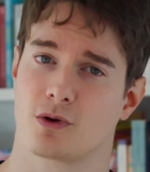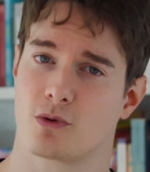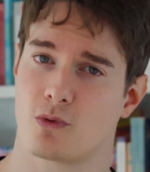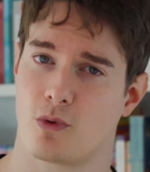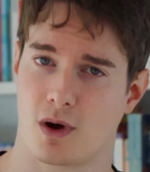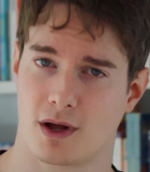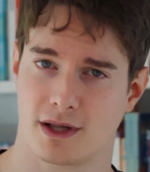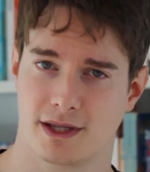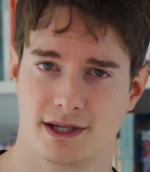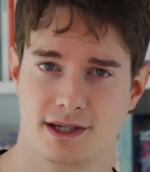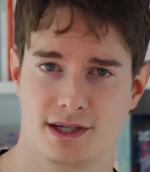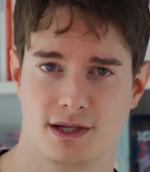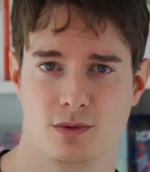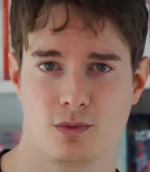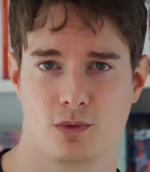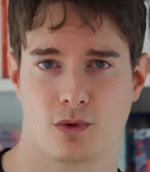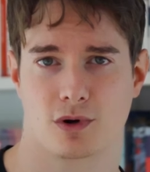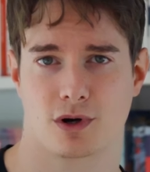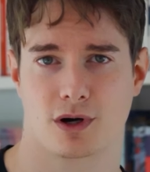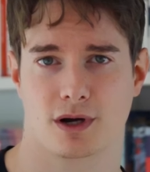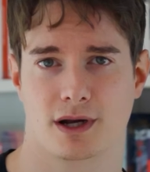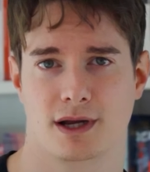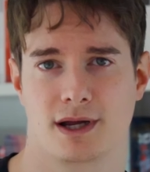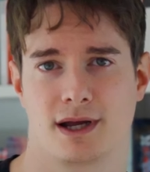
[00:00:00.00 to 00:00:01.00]
quality
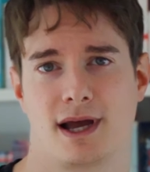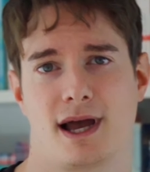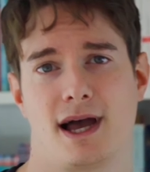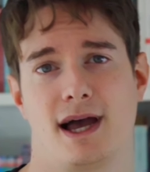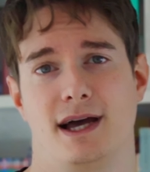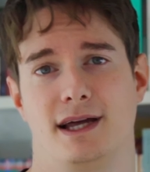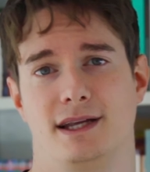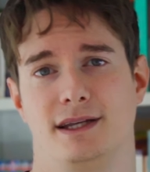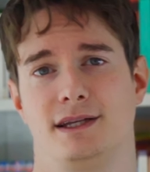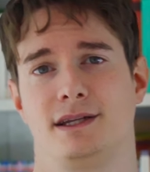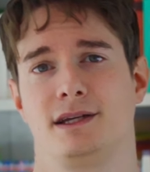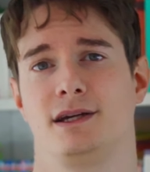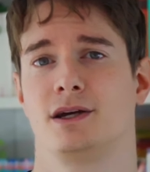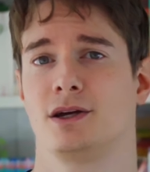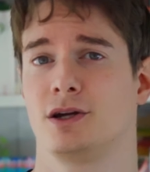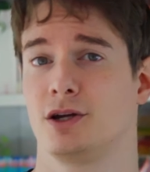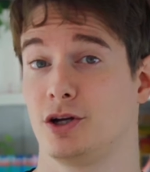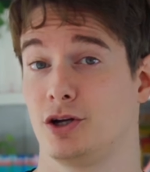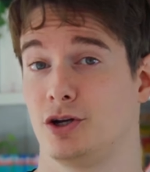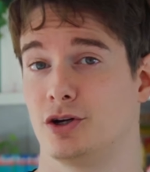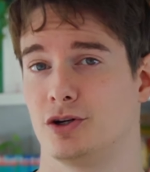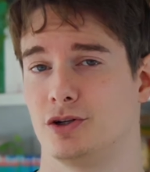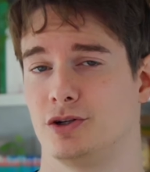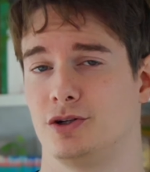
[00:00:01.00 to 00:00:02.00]
work and
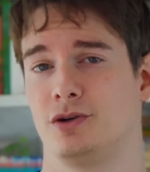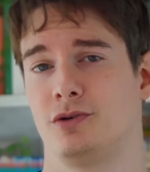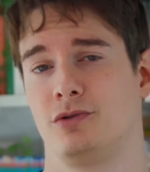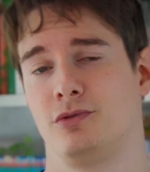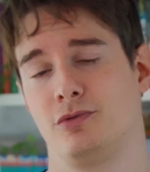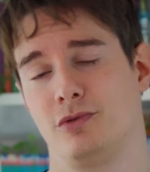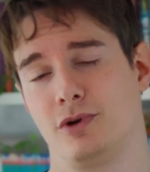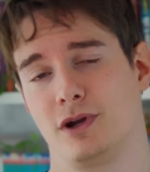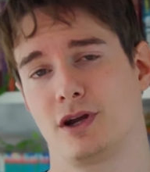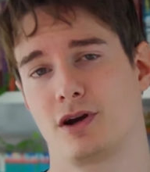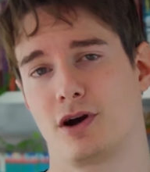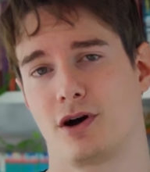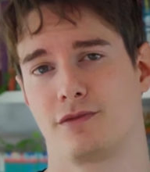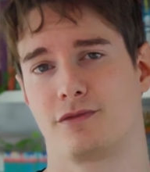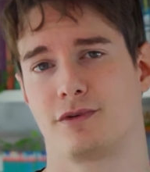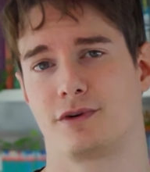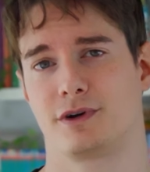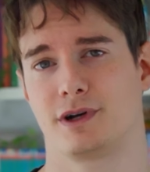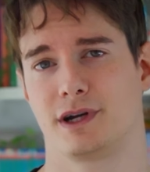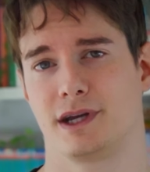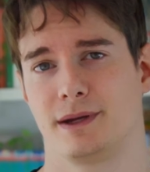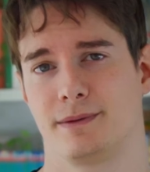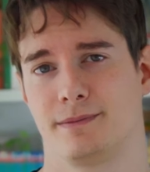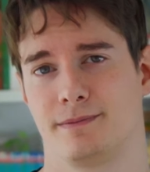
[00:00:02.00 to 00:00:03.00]
good
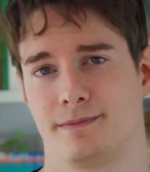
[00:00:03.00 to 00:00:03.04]
recovery.